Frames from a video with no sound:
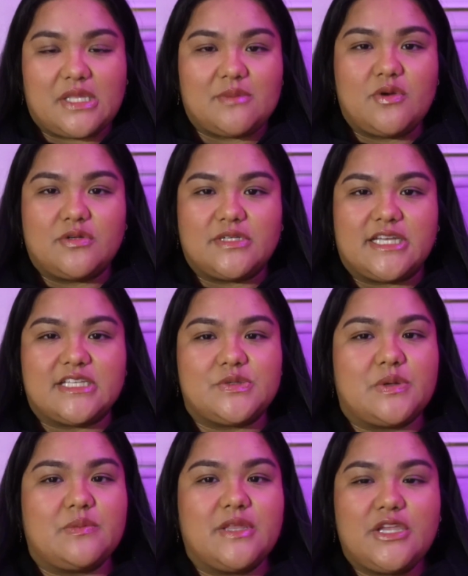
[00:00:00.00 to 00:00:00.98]
emo days
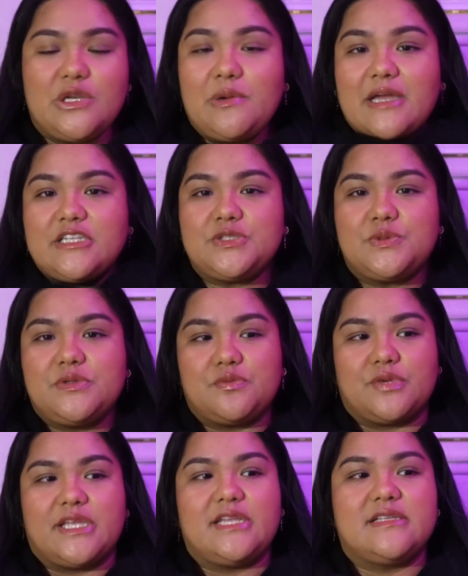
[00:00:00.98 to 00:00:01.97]
where I'm like, you know what, I just want
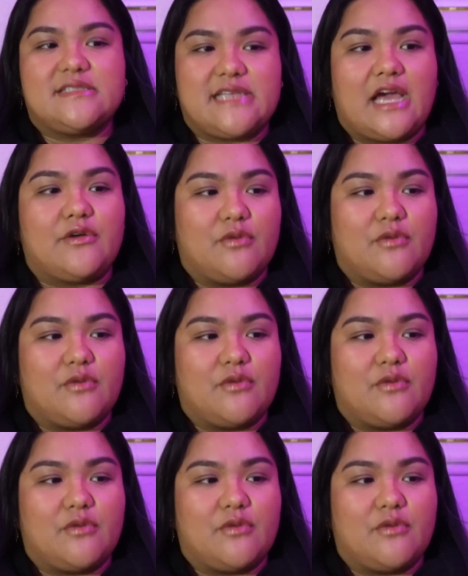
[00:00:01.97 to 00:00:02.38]
to read a sad